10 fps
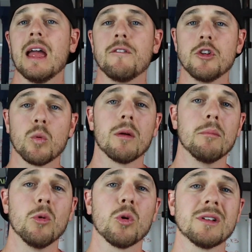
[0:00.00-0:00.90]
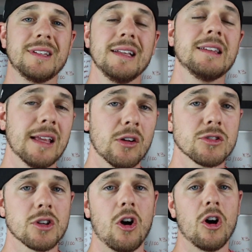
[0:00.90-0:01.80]
If you want more
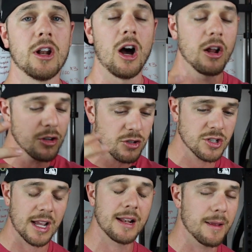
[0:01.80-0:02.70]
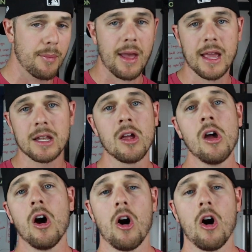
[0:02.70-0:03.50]
details on understanding pain,